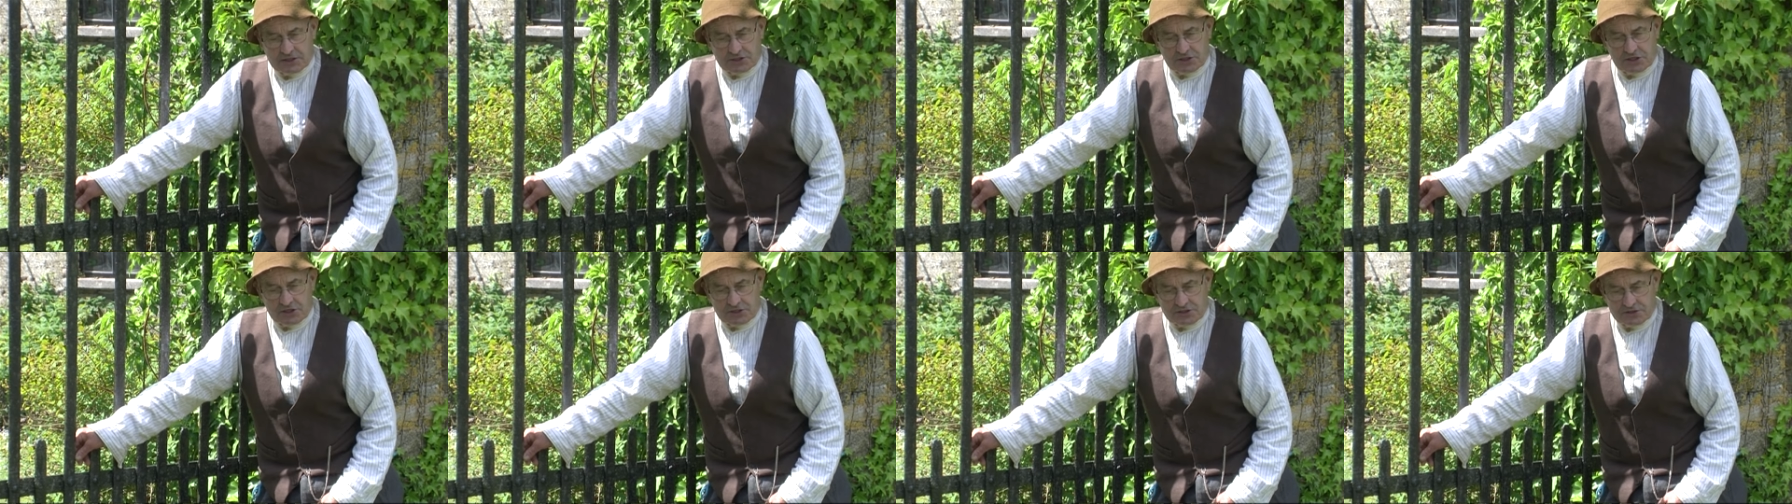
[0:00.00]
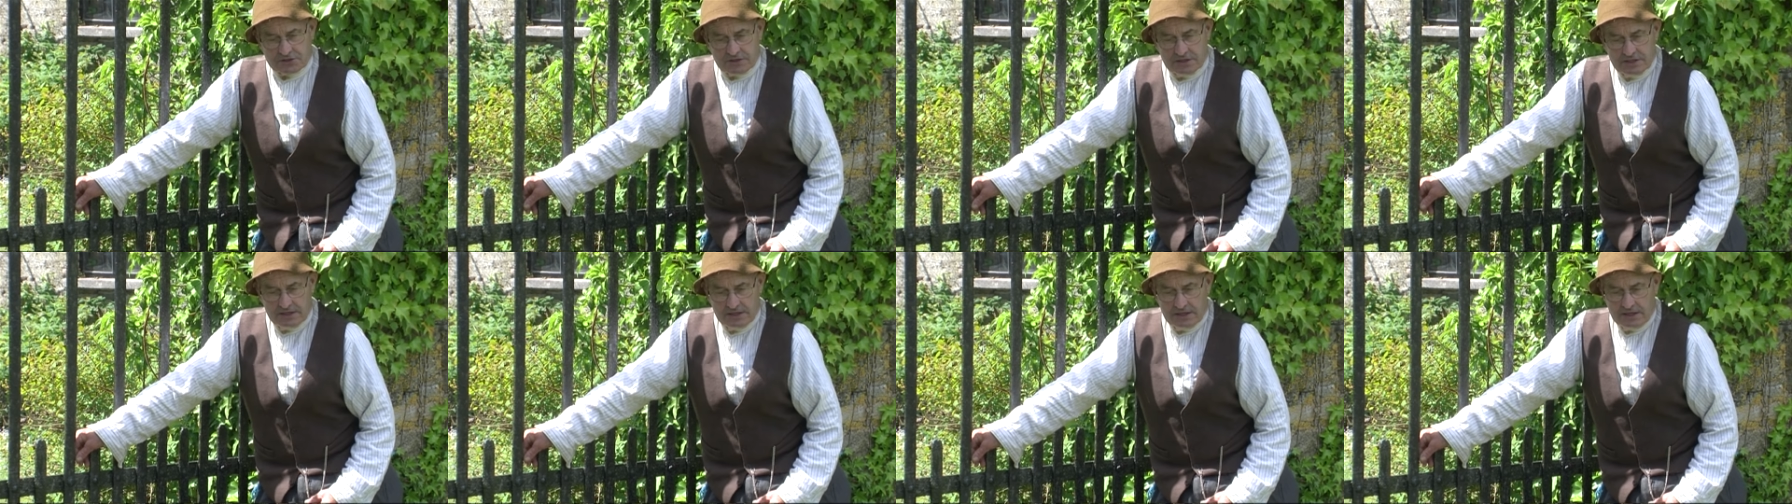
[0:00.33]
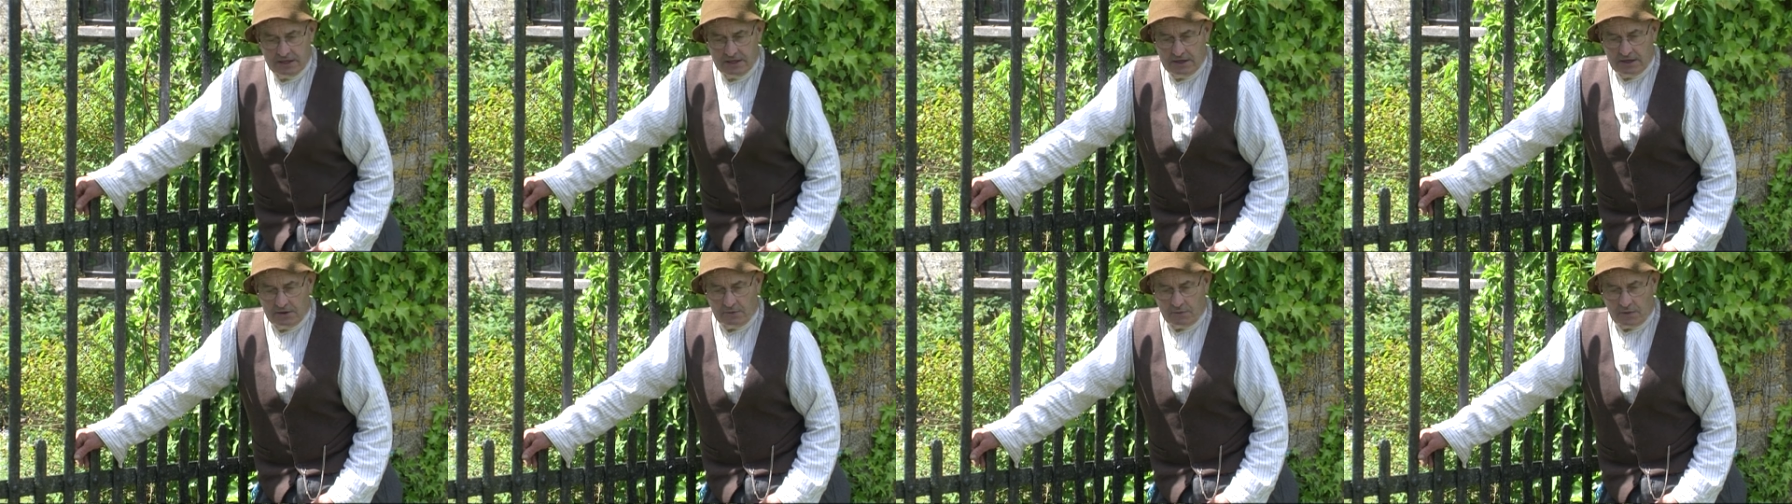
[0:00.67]
chest
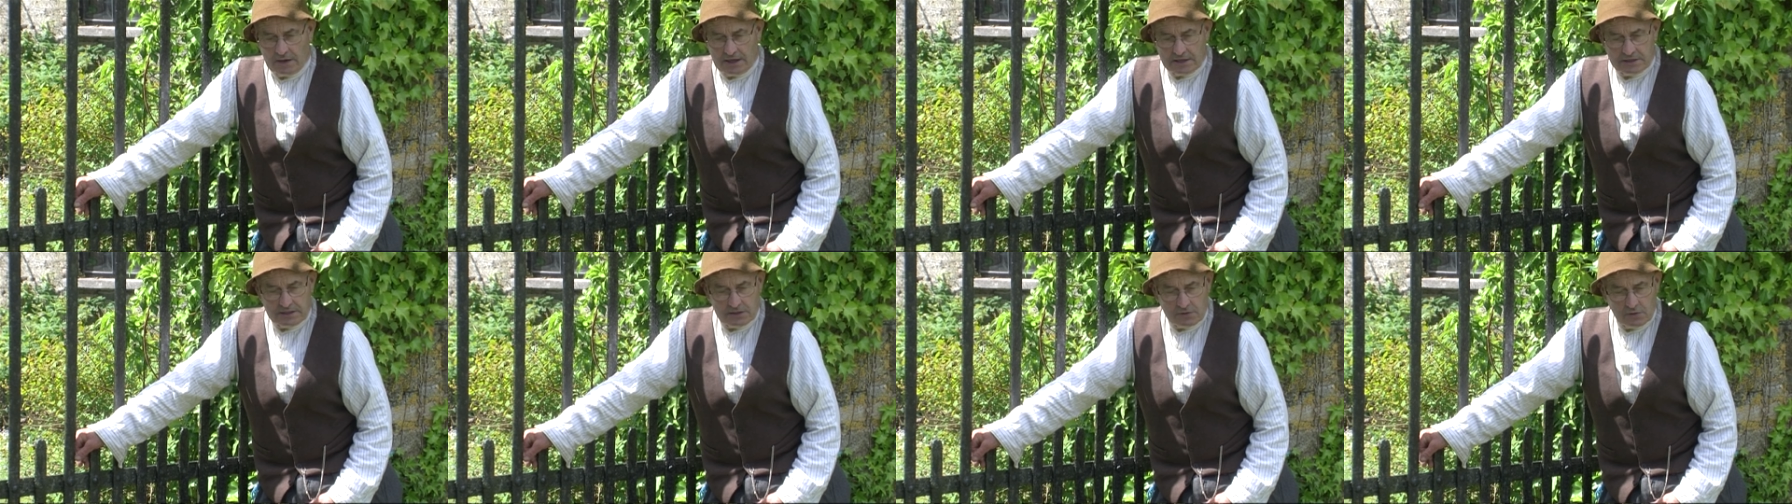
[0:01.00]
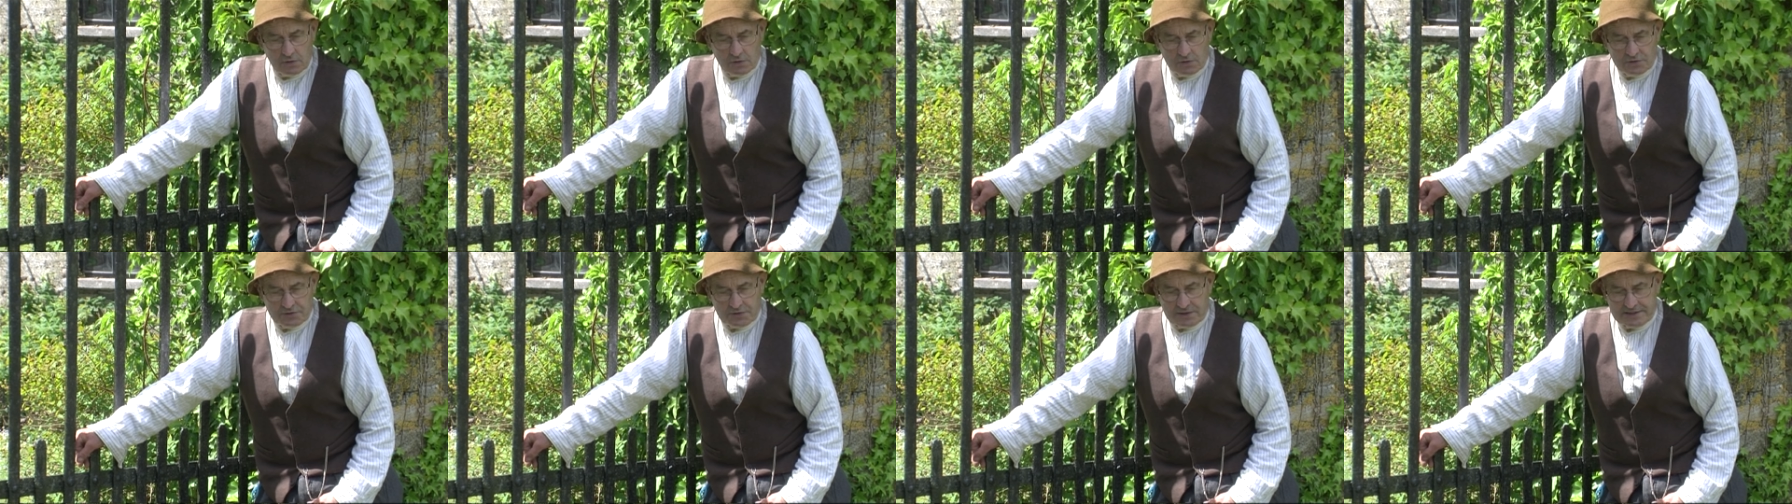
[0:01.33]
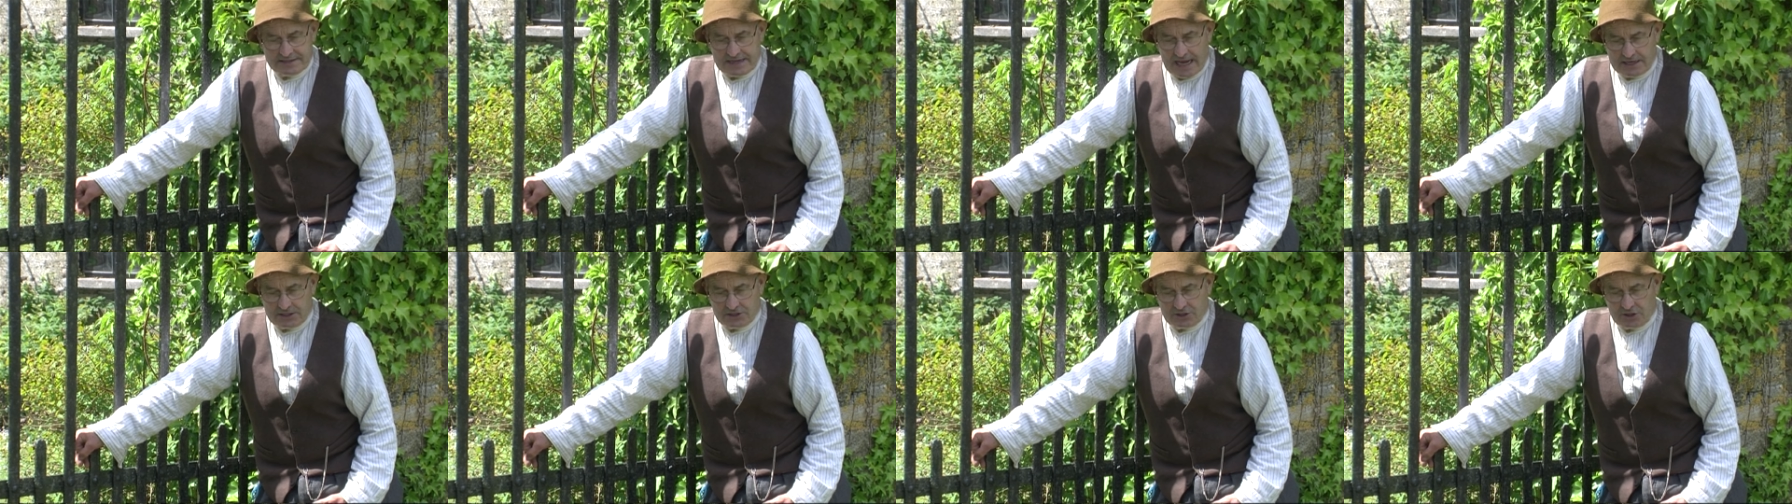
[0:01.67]
where the goose was
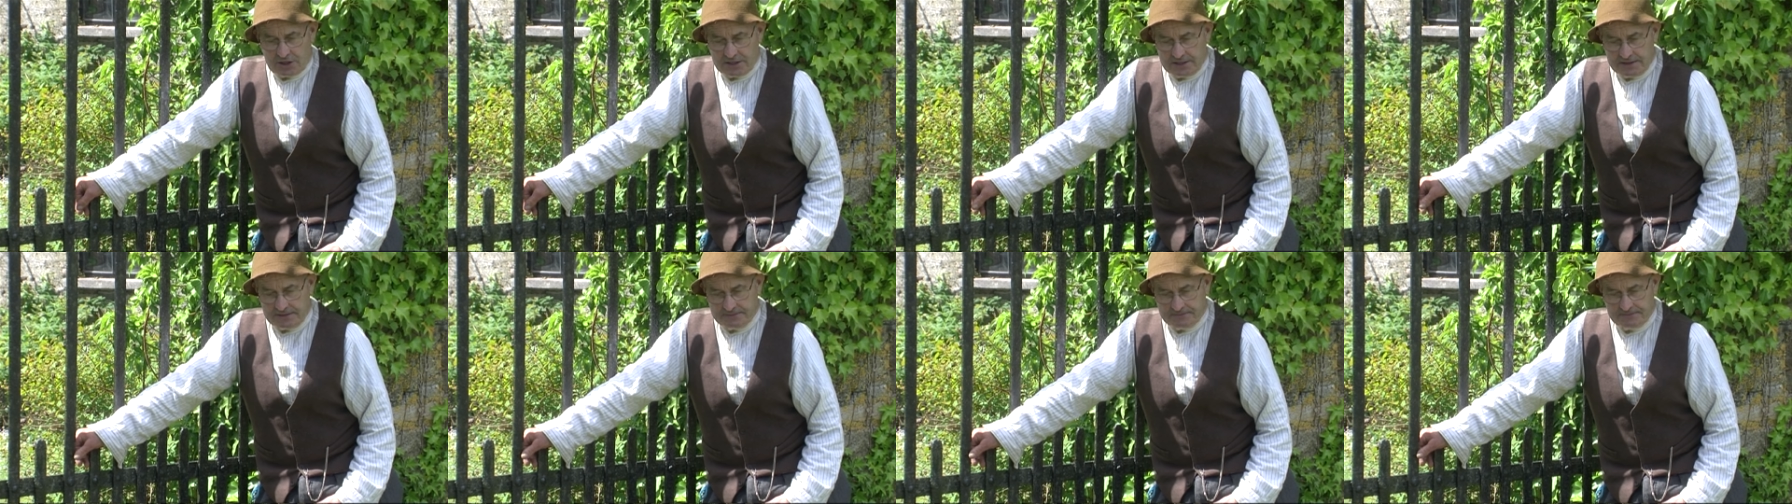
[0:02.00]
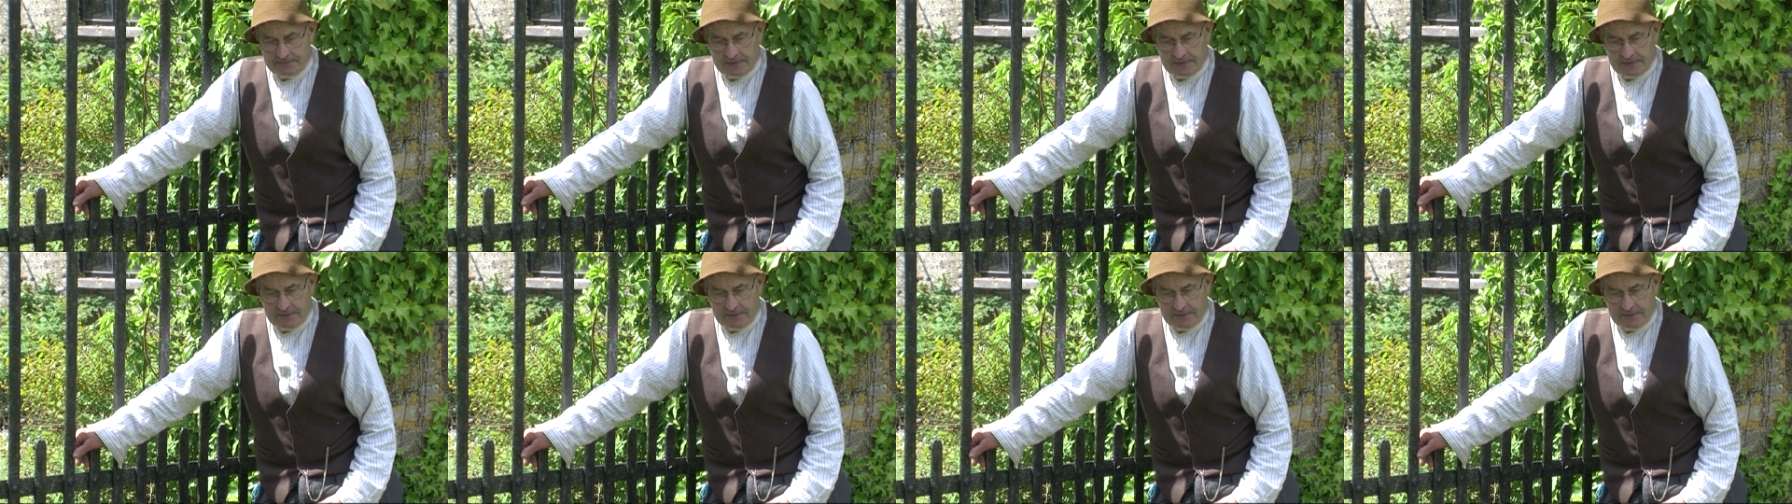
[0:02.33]
hatching.